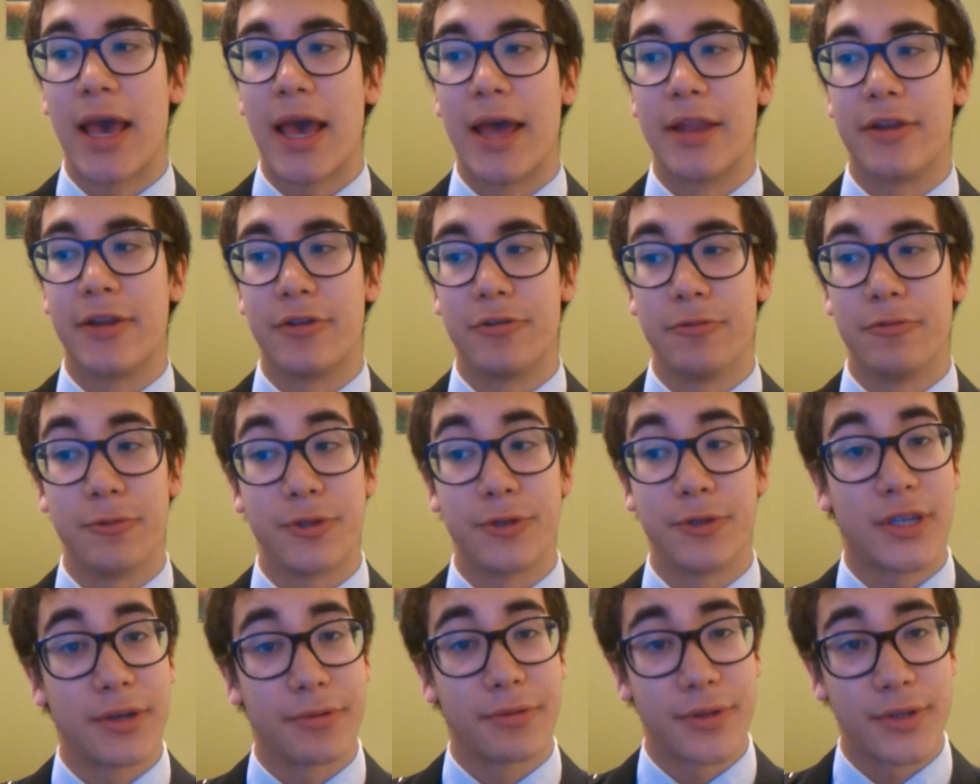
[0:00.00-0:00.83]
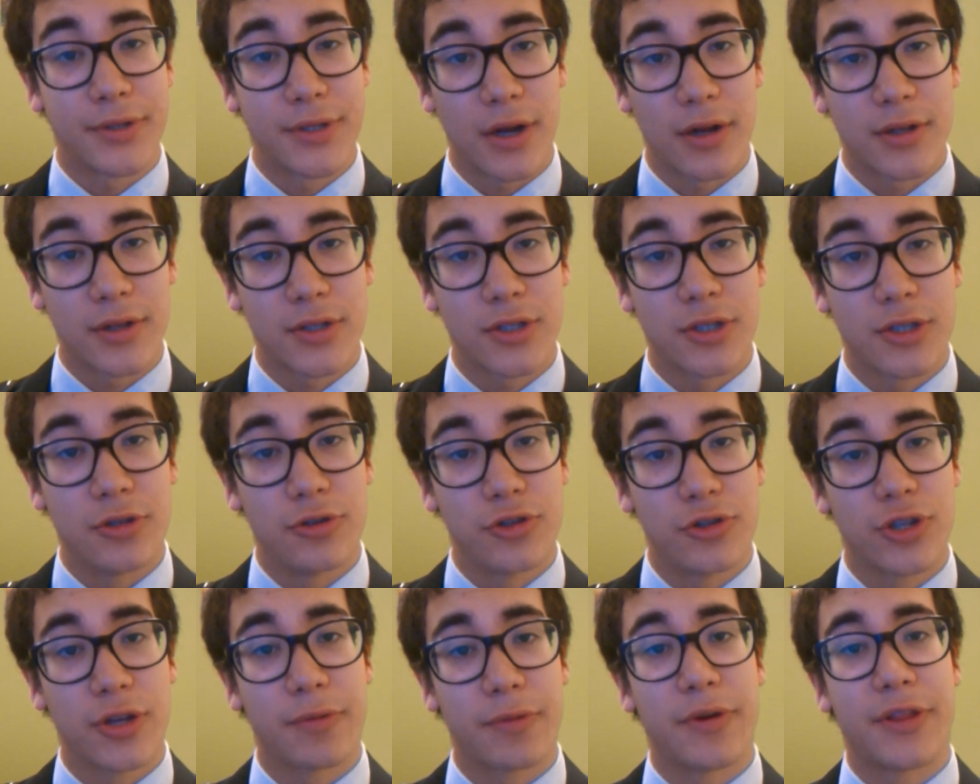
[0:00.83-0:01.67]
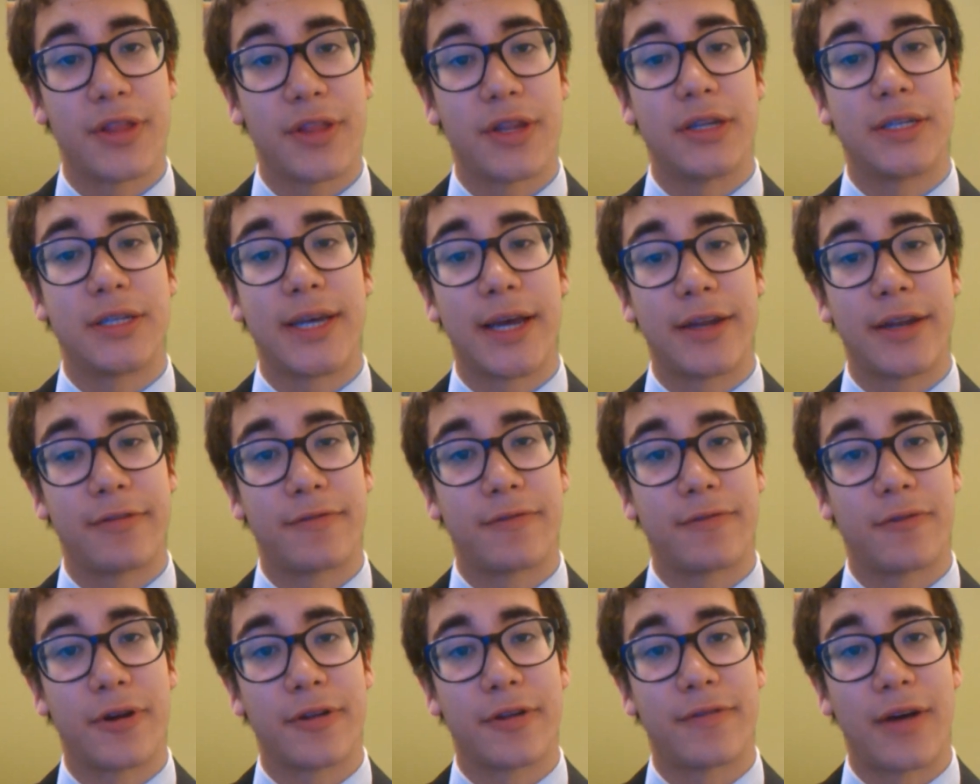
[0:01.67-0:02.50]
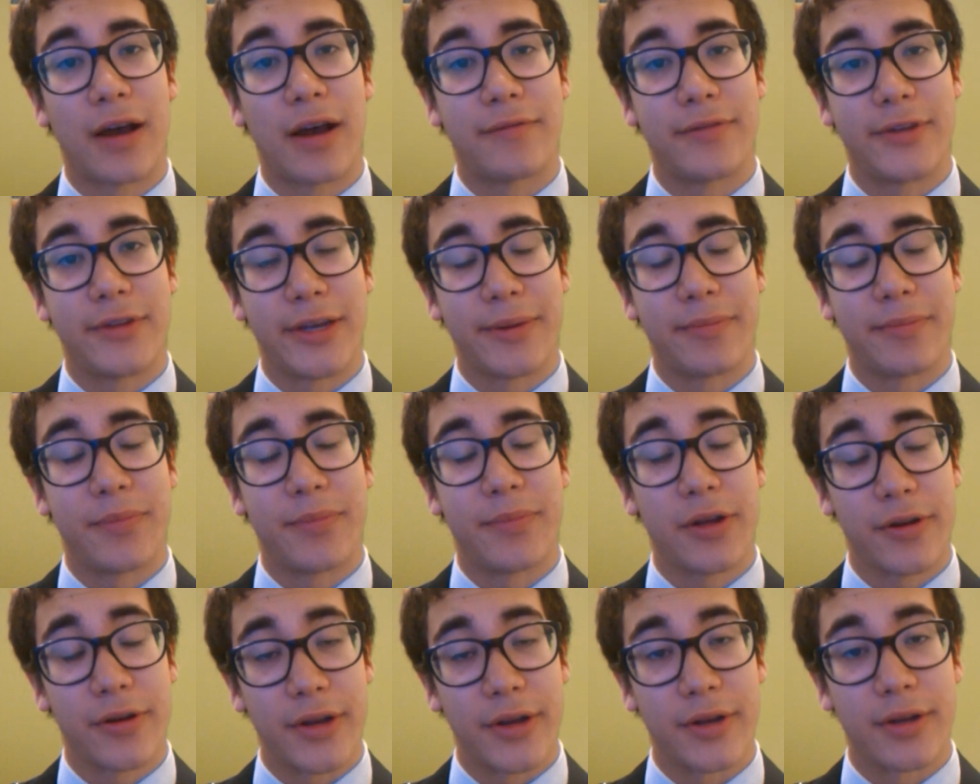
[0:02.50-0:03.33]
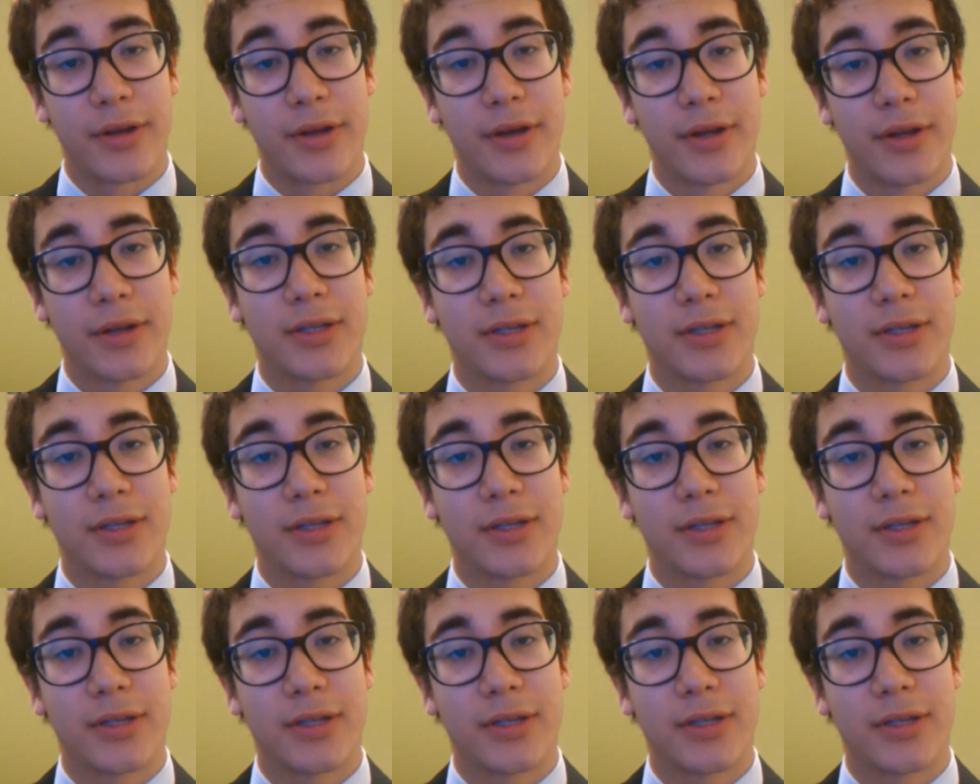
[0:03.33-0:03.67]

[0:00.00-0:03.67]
and you will see results usually within a 10 to 45 day period,